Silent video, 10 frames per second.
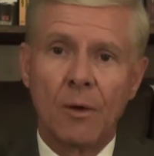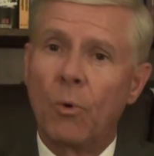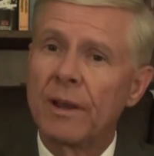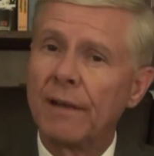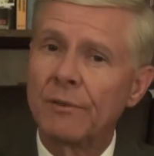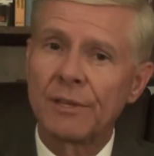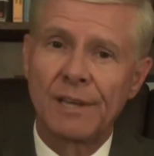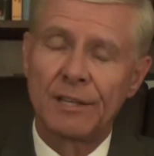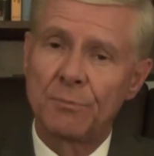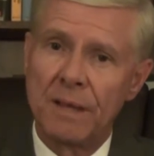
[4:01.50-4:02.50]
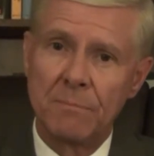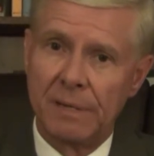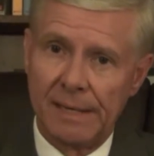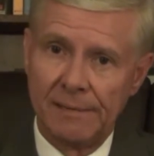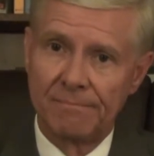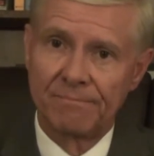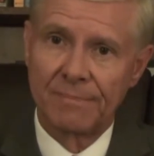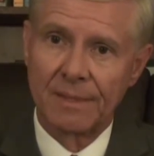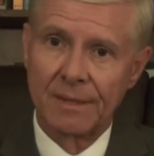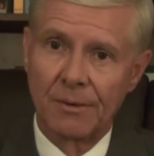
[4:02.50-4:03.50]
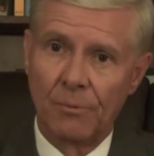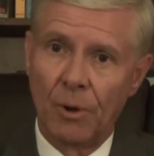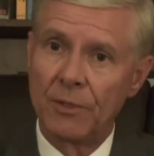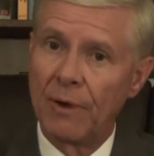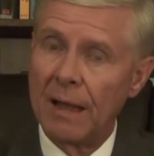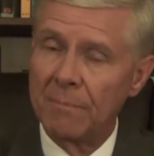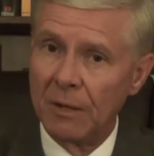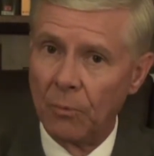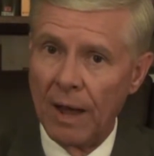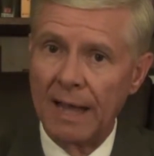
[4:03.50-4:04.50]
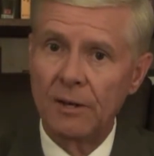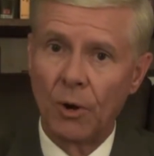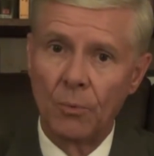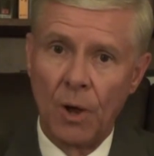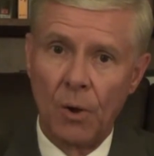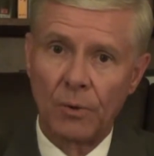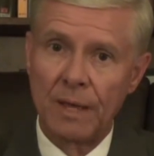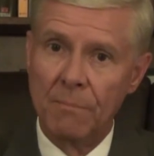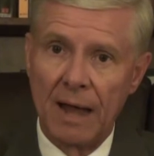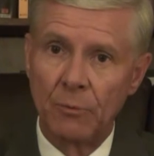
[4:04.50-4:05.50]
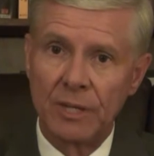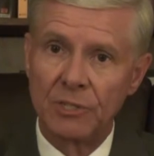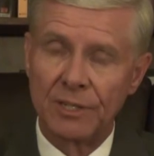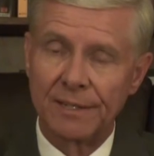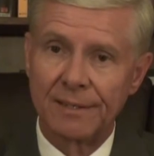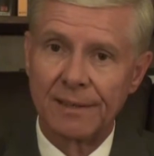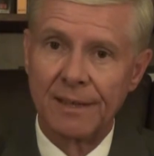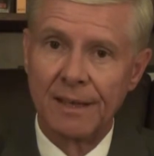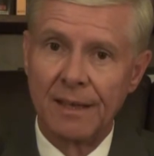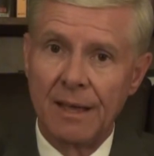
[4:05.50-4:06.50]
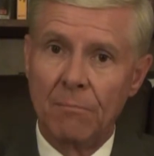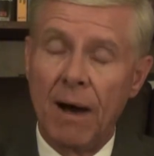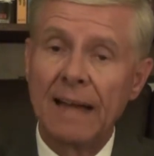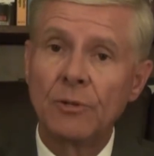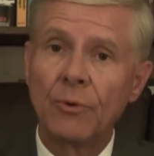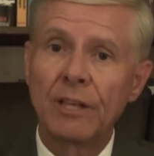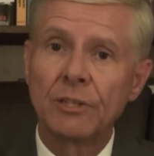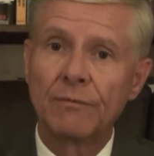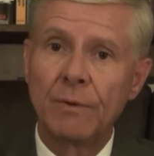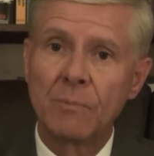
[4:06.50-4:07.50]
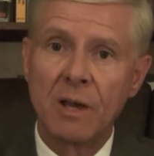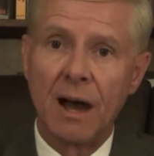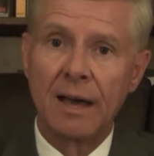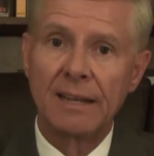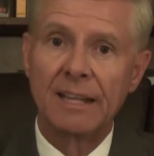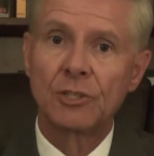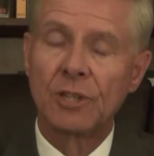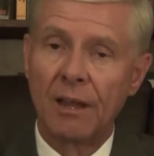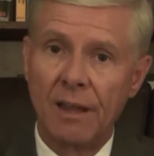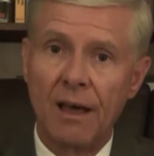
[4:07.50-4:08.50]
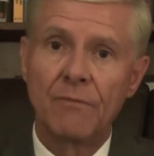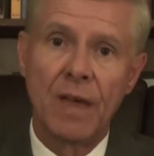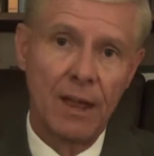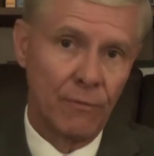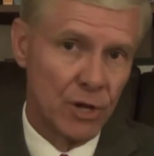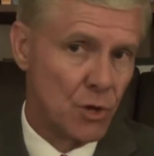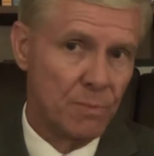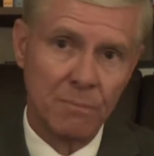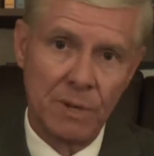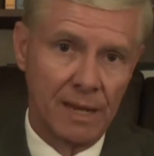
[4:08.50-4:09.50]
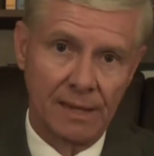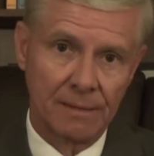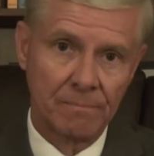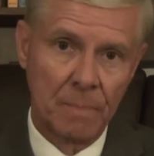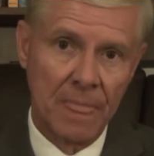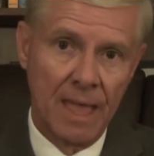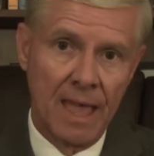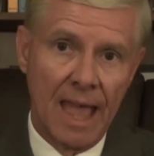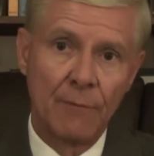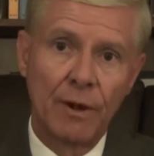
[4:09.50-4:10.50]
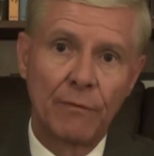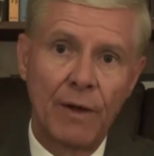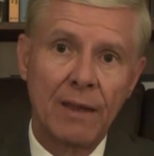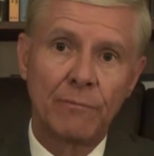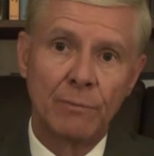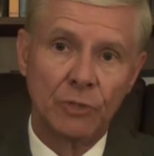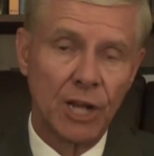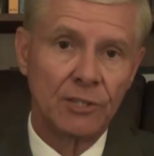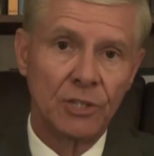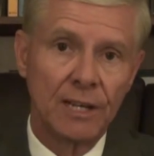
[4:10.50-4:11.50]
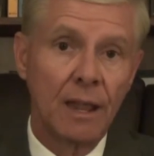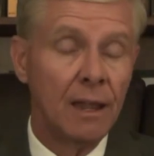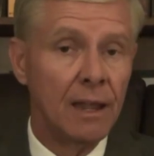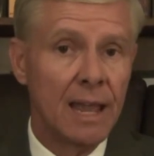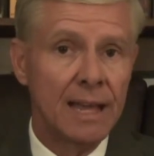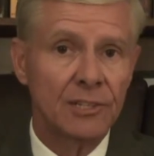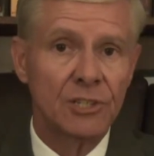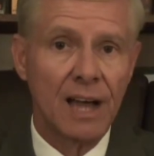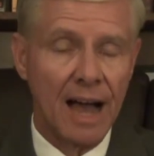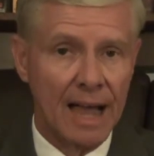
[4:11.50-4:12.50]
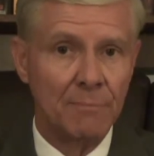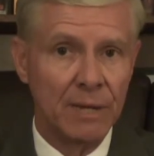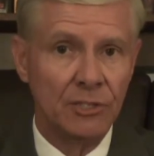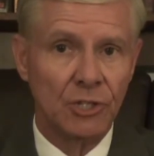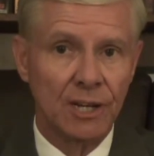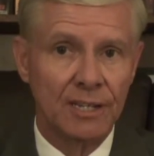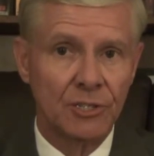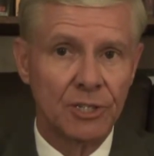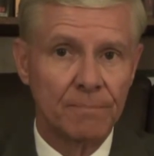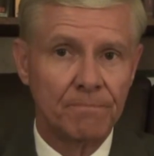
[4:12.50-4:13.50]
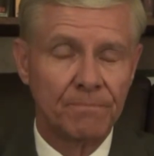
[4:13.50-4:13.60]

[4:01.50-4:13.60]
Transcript: Whatever the case may be, whether I be right or wrong in my reasoning, my direction from God is to love every human being and refrain from judging lest I be judged.